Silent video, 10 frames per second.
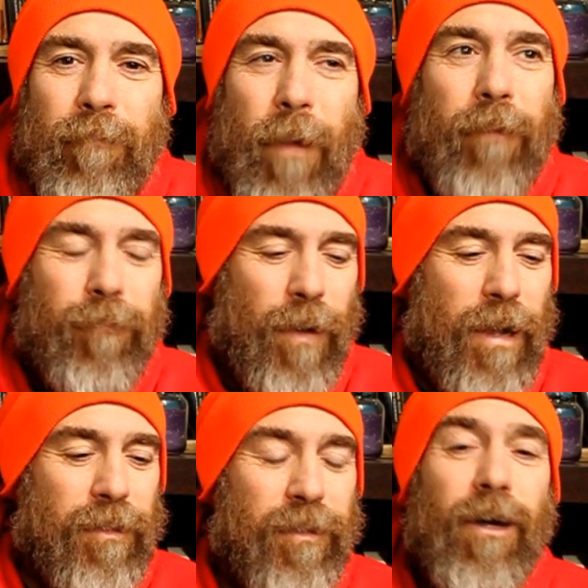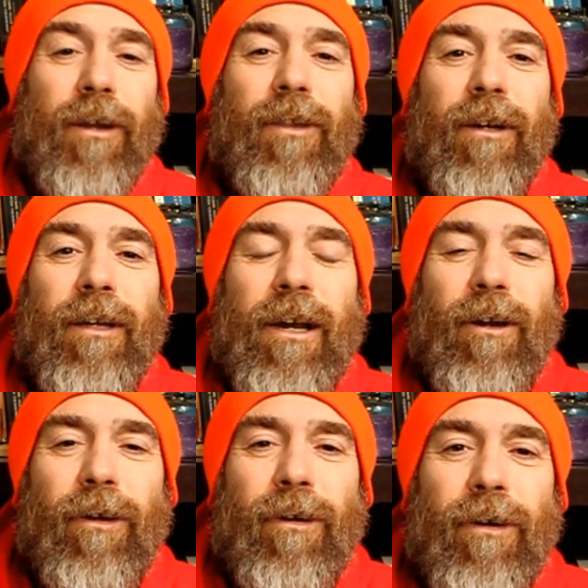my friends. They're the
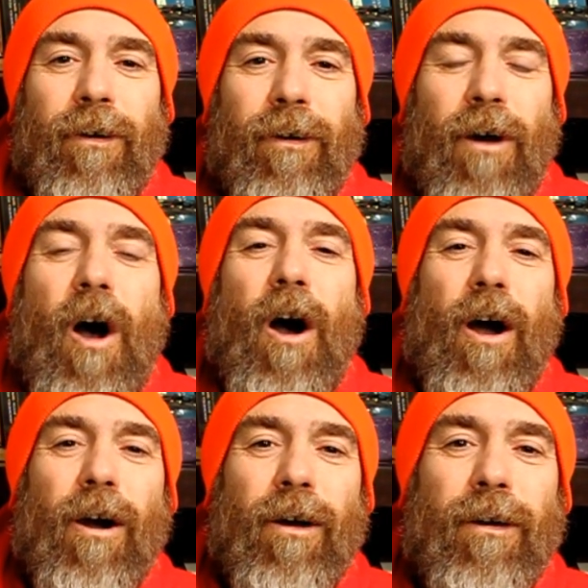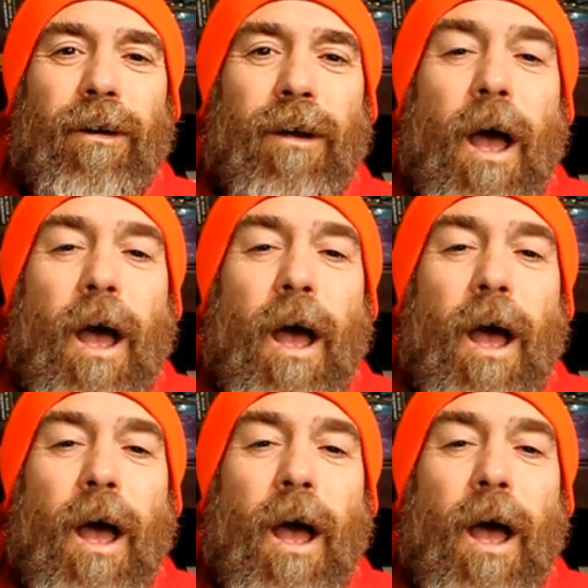little are.